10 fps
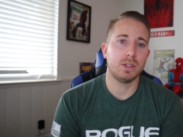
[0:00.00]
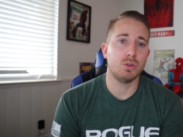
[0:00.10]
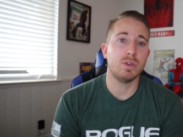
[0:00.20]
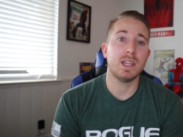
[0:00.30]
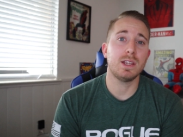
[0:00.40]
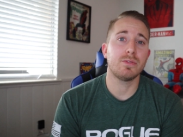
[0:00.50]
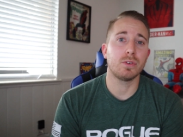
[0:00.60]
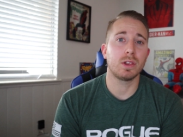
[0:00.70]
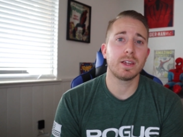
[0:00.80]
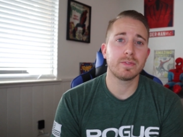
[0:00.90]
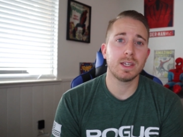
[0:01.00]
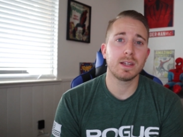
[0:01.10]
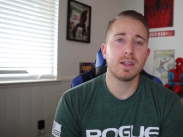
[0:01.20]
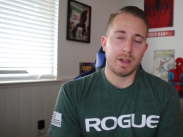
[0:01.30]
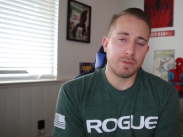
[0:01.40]
you need for
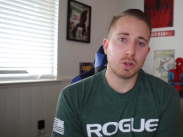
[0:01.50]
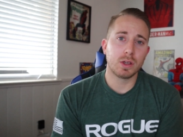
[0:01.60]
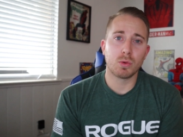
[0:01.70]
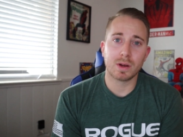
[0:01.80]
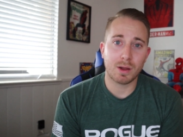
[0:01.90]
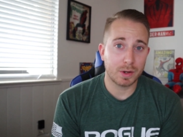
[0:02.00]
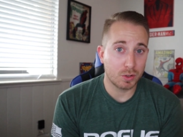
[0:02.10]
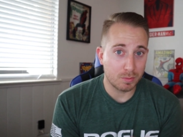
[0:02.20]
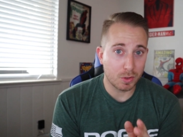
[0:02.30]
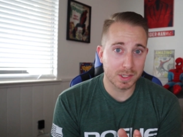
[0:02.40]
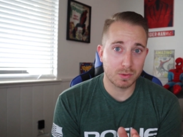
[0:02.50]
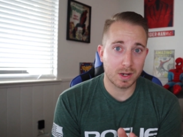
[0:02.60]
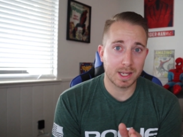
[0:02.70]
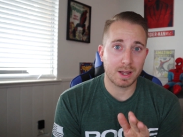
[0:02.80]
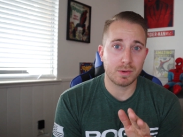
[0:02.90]
lifting. If you're doing a workout, you're doing mostly
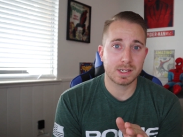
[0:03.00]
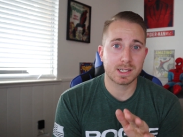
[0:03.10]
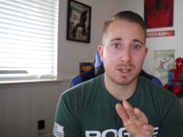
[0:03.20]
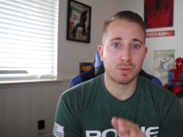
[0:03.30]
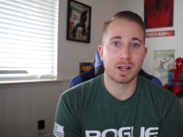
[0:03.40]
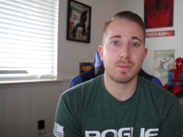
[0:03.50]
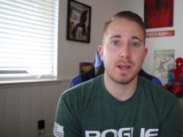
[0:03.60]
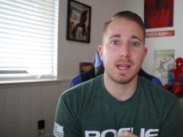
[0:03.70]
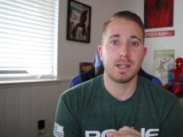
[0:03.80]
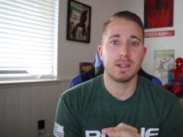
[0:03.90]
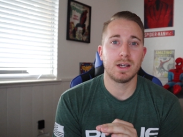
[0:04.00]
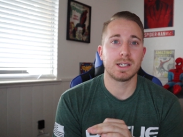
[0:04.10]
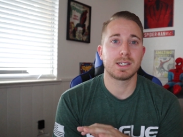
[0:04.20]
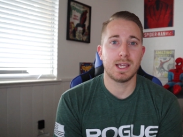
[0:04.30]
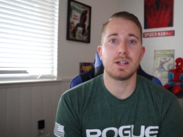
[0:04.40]
running, I would still recommend a
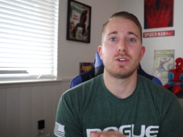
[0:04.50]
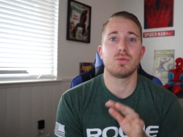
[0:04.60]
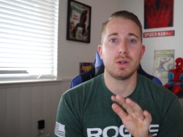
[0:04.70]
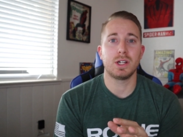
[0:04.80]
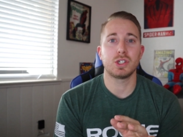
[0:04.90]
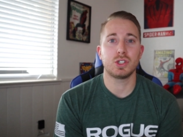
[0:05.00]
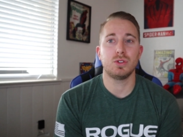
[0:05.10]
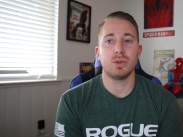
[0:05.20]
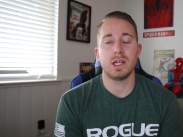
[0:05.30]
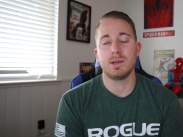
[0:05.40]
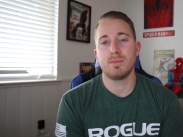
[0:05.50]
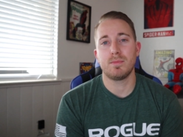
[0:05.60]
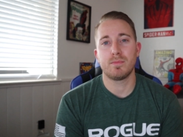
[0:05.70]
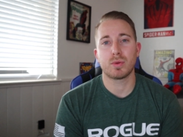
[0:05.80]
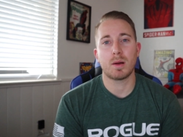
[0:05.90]
standard running shoe and
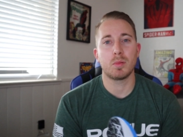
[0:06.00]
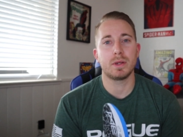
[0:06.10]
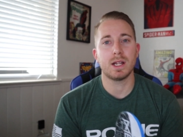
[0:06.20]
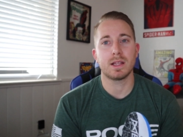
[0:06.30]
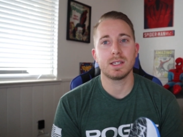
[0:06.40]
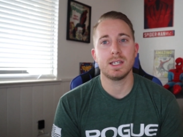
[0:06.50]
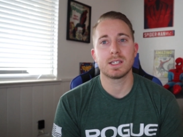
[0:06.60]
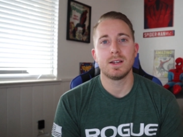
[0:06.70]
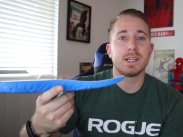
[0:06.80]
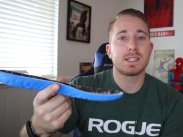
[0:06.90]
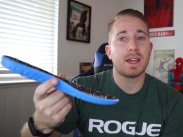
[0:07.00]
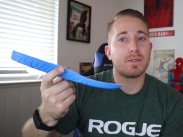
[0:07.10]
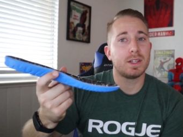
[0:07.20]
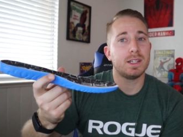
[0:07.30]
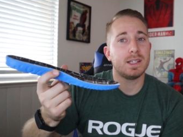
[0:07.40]
probably not these. This
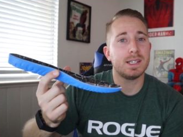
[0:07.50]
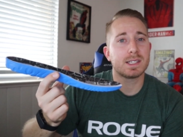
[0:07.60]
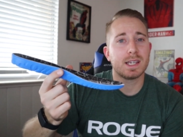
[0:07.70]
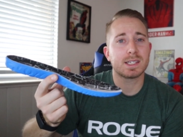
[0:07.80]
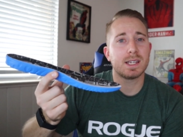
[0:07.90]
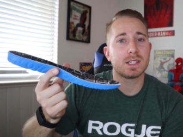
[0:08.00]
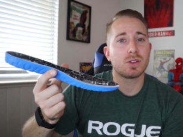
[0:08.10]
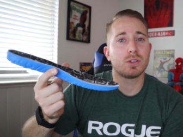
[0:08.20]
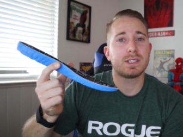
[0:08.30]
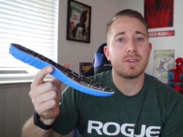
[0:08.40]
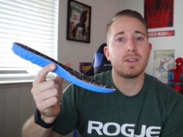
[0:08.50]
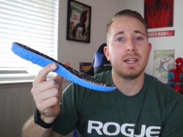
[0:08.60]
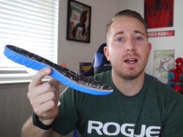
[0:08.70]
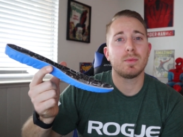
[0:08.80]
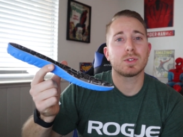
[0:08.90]
insole definitely
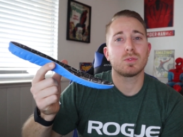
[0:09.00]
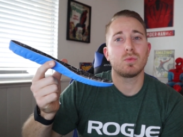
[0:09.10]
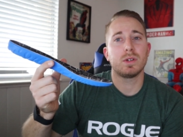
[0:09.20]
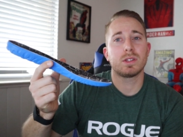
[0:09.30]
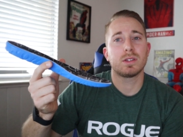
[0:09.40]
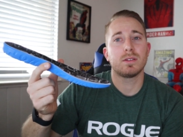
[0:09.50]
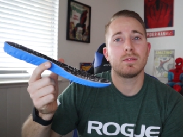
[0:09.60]
helps with